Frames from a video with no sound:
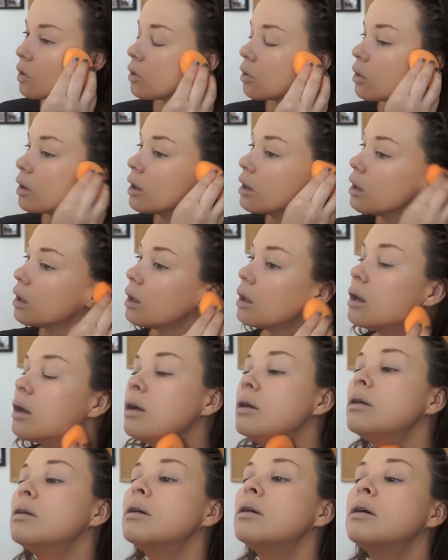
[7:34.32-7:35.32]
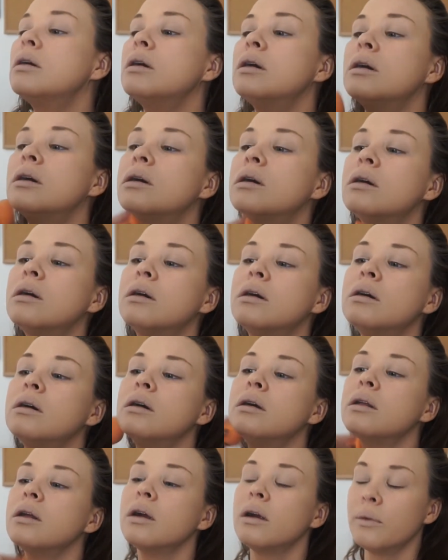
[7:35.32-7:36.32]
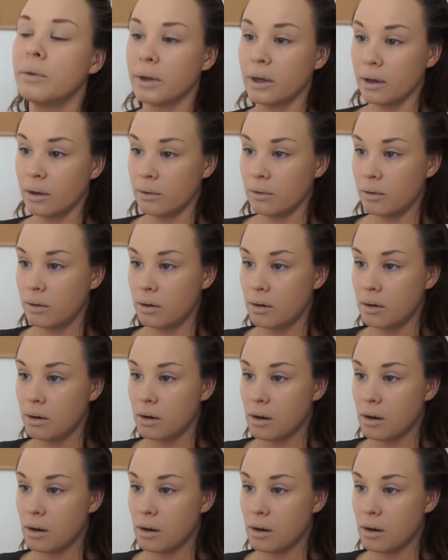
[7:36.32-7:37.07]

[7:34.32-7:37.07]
Okay. There we go.